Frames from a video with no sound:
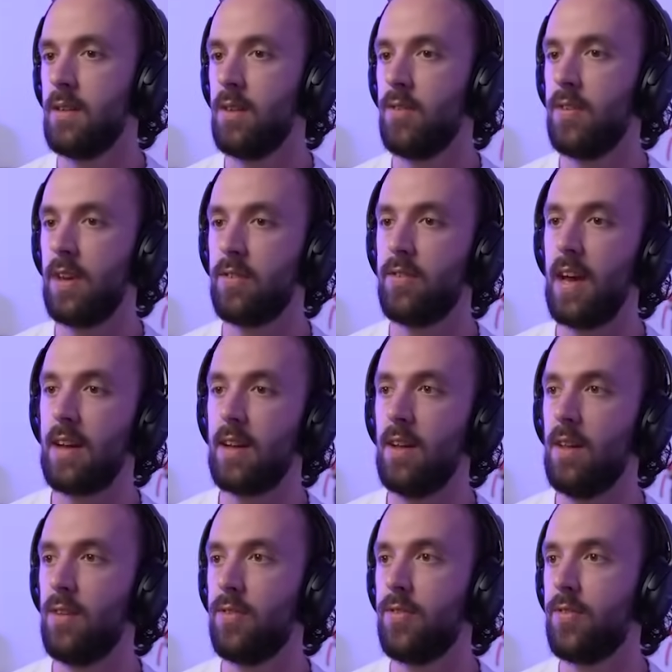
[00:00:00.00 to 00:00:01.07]
Six
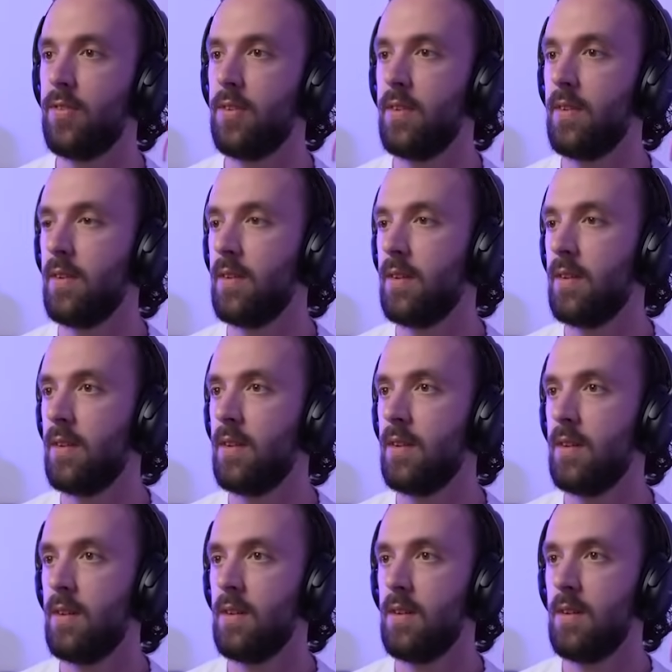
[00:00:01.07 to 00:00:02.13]
seconds.
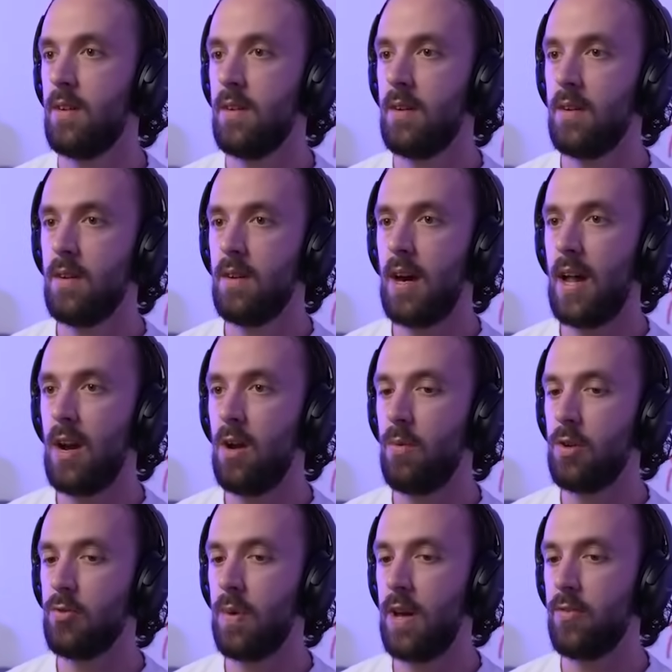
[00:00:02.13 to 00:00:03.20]
I don't know
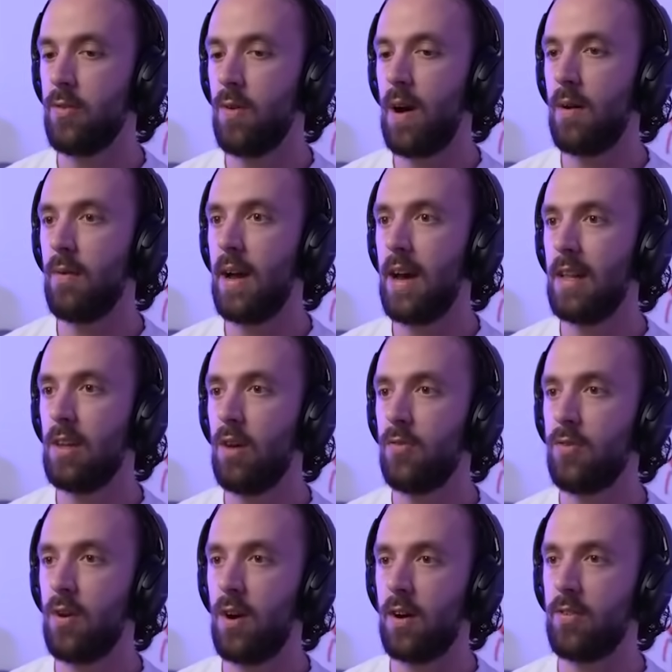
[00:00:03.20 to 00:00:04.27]
which way is the right way. I
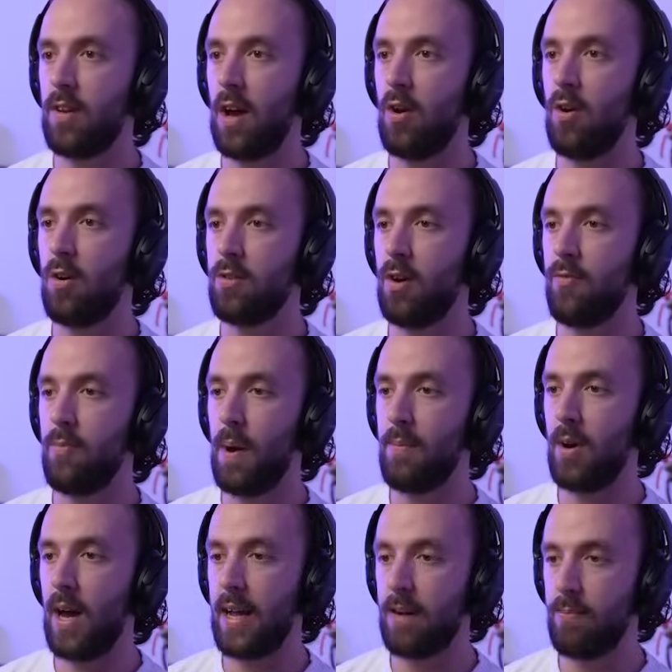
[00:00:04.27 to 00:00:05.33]
lost her because I got knocked off my
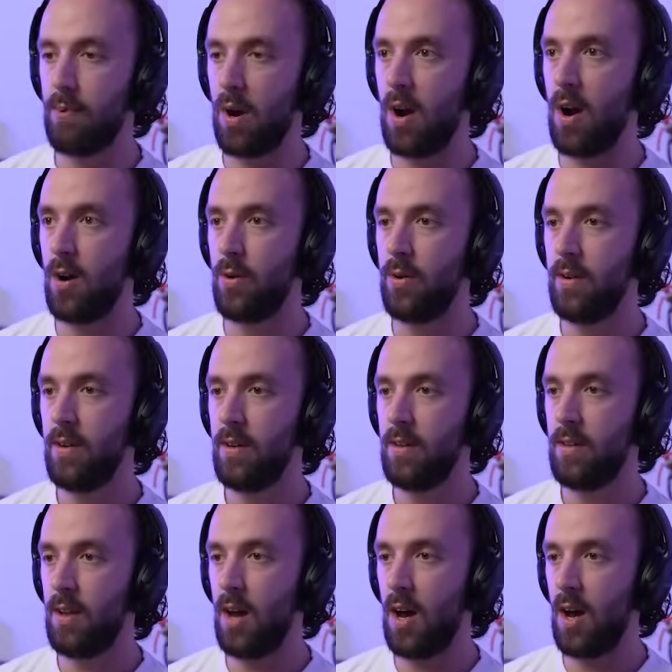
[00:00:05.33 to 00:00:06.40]
bike. Bro,
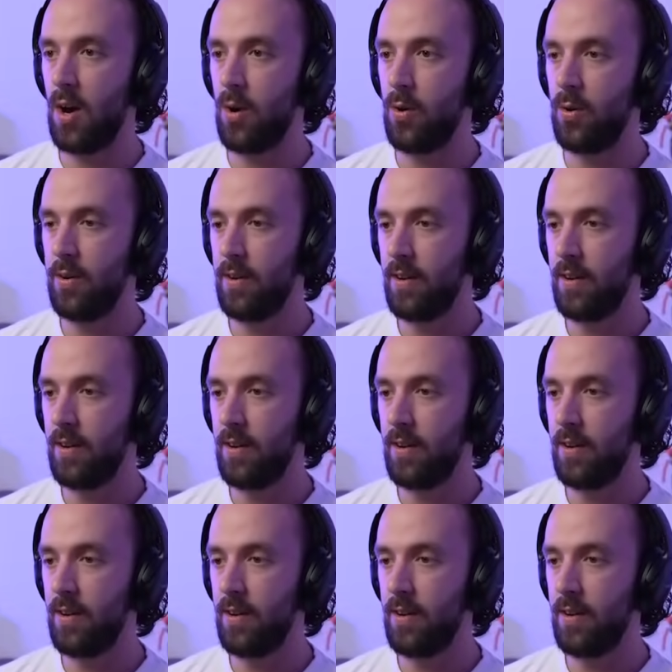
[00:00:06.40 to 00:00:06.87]
no.